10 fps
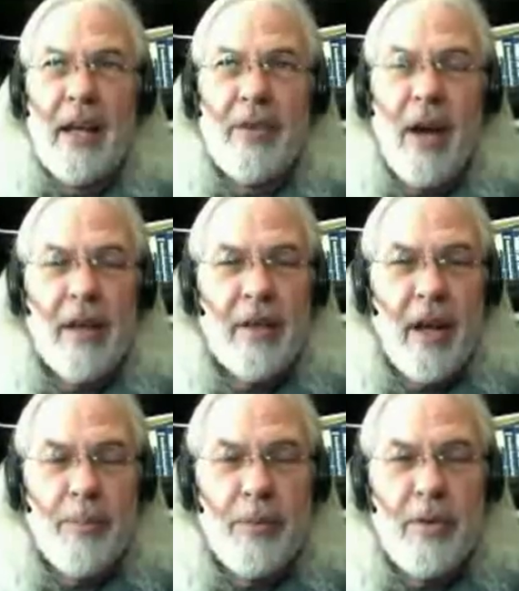and
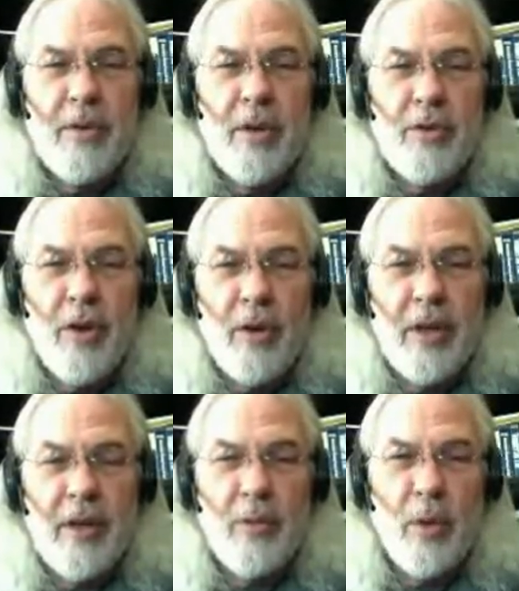Arp showed
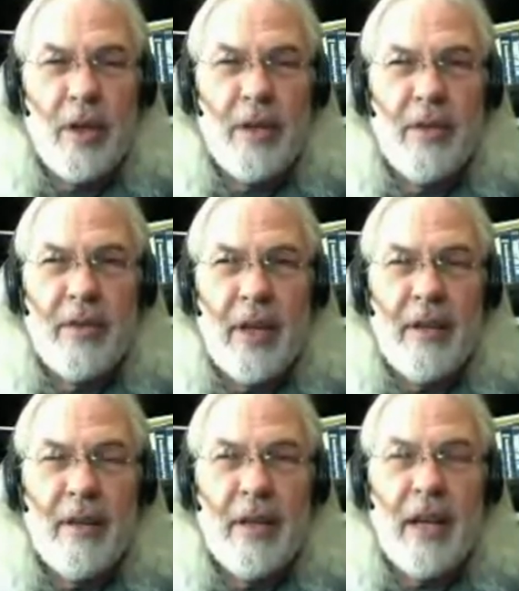in his work, is
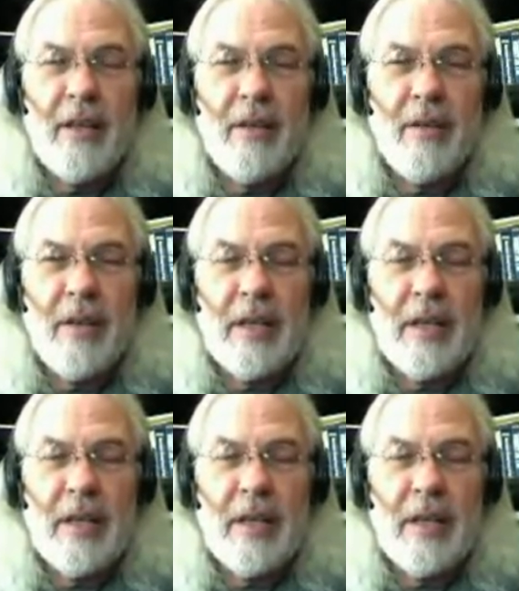that not only